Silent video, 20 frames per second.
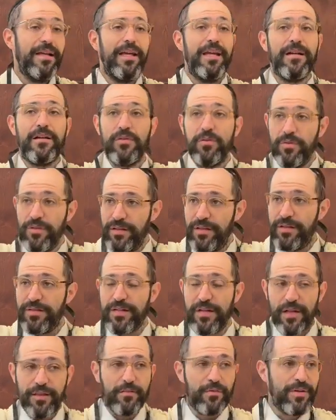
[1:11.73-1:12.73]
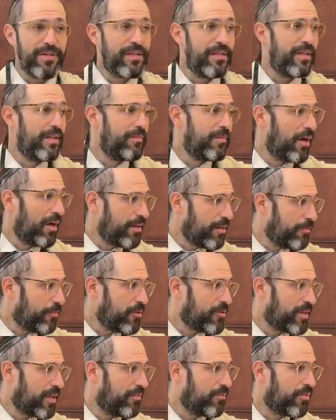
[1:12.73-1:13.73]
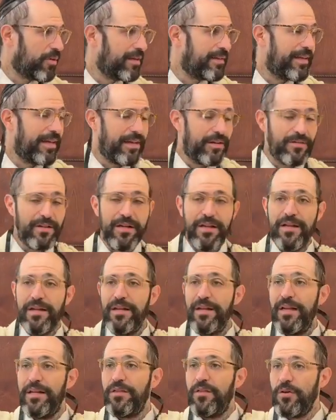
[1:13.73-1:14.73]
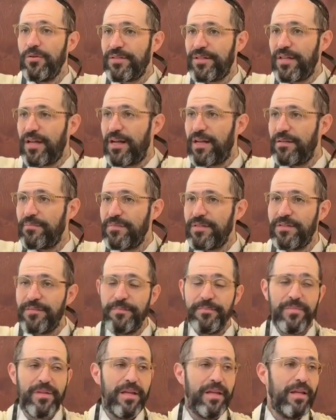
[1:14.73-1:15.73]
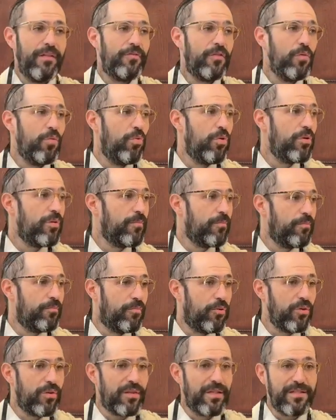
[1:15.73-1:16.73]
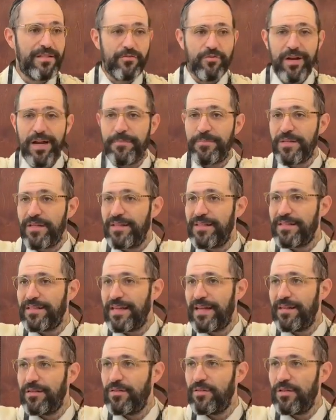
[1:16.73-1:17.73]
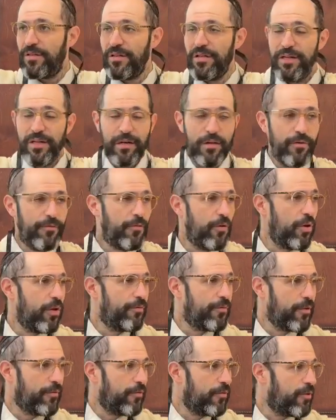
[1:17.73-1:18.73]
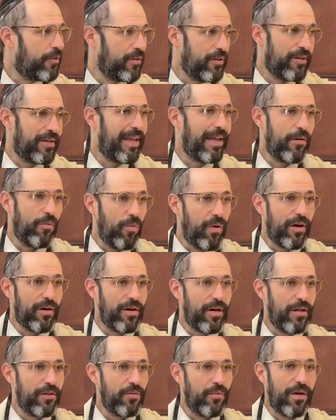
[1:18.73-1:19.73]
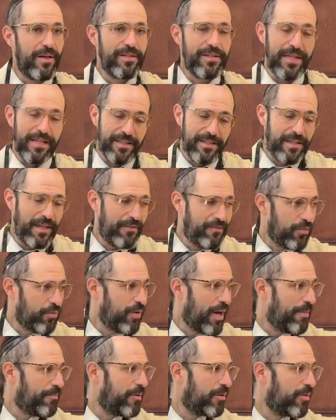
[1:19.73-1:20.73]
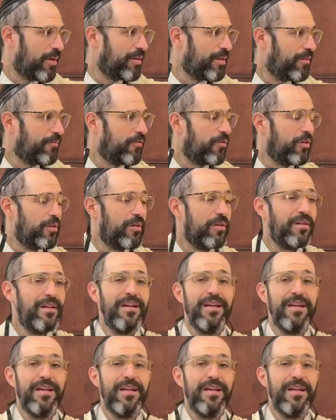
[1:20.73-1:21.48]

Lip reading: Included, there's another reason that other poskim bring down. In those times, if you wouldn't put the straps in the sandal, it would fall off your foot. You can't wear it otherwise. You have to wrap it around your foot.